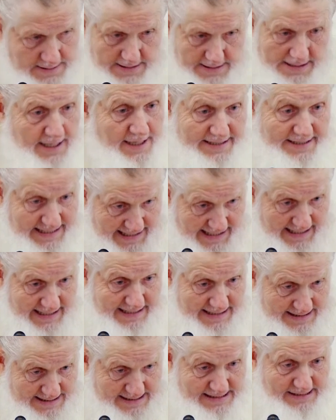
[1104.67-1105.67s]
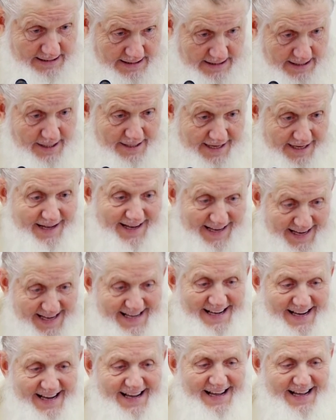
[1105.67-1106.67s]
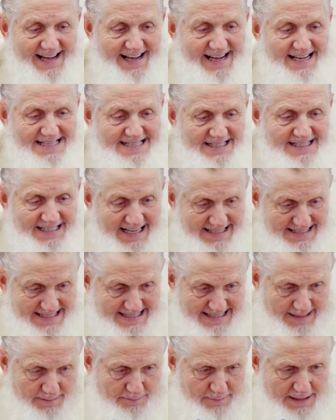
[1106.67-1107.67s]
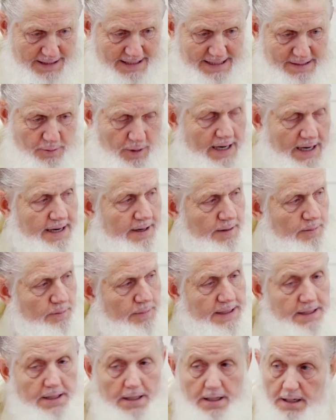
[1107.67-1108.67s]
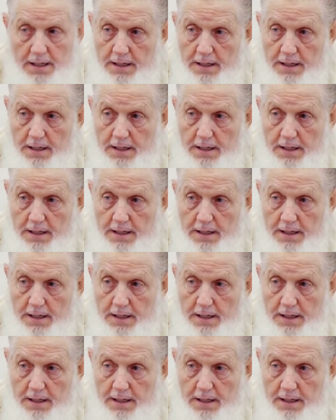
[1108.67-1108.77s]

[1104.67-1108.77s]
He's not dead. He's still got some leeway here, but